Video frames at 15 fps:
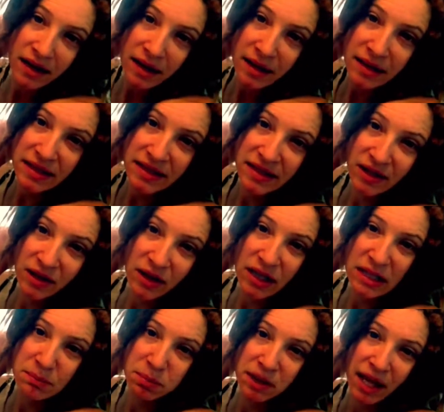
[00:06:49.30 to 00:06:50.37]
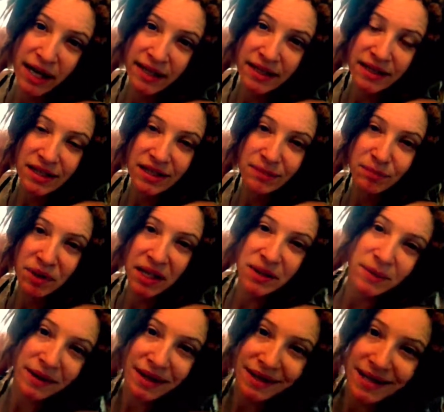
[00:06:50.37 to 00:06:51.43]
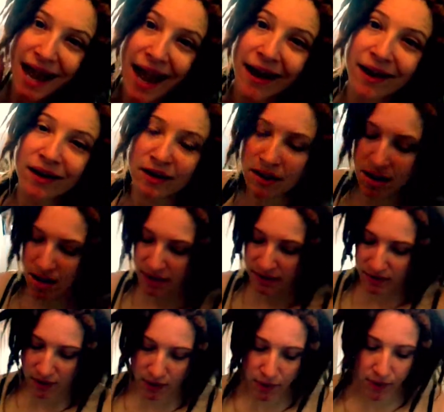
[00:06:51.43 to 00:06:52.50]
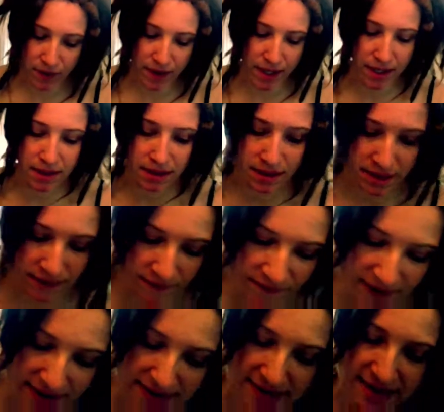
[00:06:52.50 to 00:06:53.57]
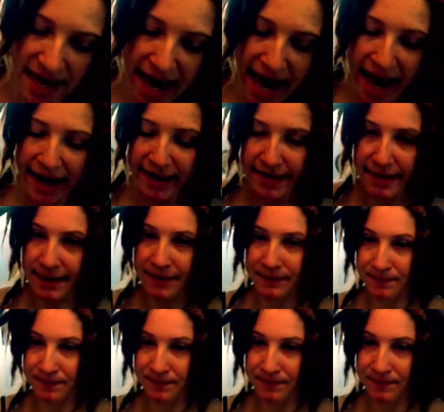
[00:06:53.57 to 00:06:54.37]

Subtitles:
it still looks blunt, it's just blunt with a tail. So then to fix that,